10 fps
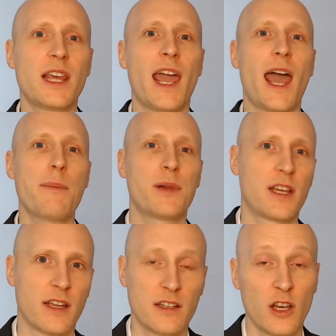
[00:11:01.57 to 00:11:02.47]

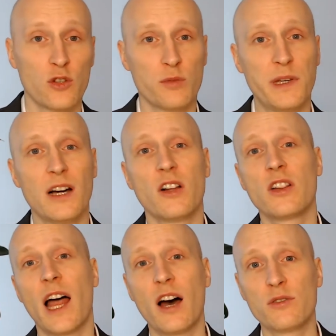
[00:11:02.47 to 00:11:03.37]
applicant to be
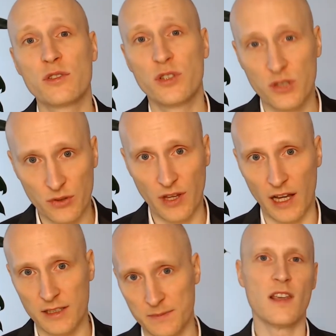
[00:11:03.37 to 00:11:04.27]
allowed to do
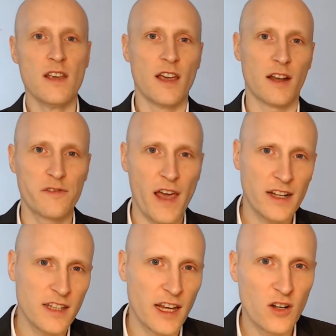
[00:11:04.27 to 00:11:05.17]
that. In fact,
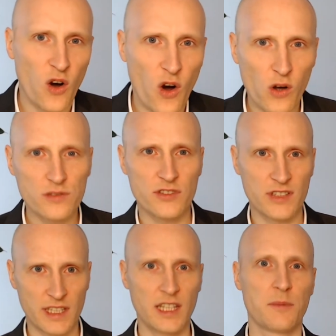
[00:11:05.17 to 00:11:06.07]
in all
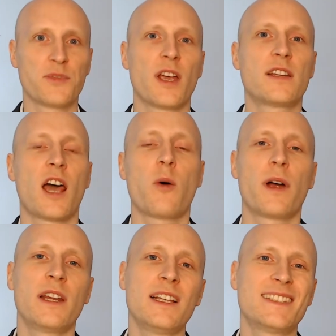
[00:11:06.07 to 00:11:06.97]
schemes, a
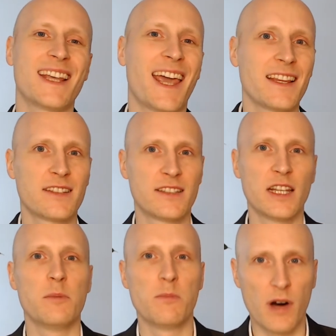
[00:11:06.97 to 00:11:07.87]
Taiwanese entity
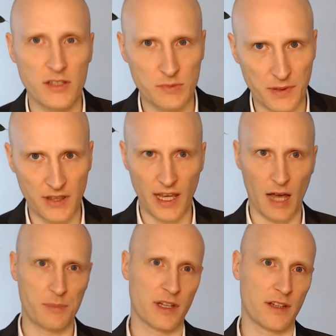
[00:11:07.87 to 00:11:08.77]
must be the
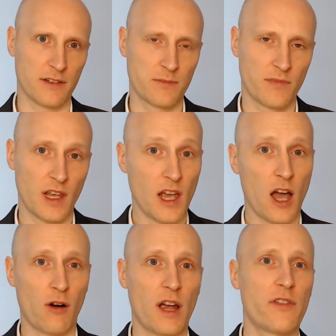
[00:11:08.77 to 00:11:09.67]
applicant.
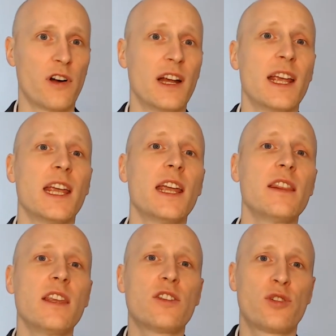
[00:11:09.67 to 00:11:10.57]
However, in
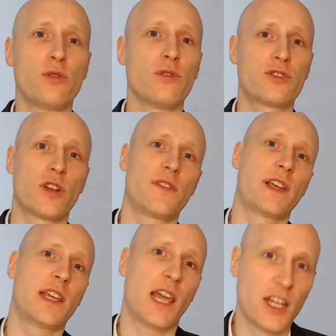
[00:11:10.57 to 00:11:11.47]
the 2
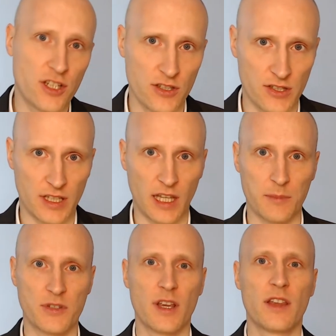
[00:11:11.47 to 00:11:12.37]
certification
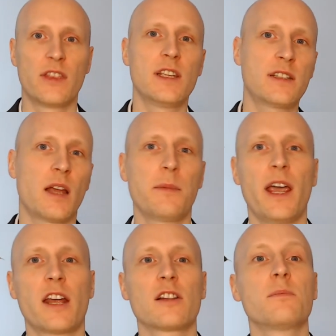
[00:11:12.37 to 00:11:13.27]
schemes, this can be
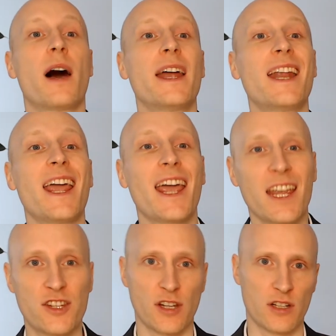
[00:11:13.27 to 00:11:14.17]
handled by an
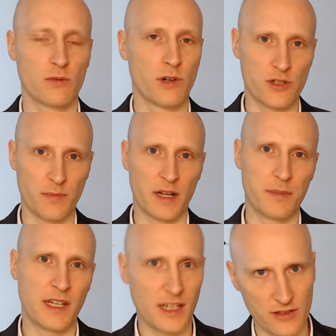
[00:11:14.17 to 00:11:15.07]
agent, which might be
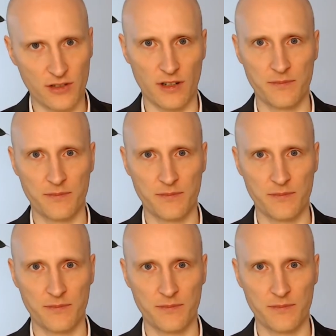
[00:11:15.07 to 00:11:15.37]
easier.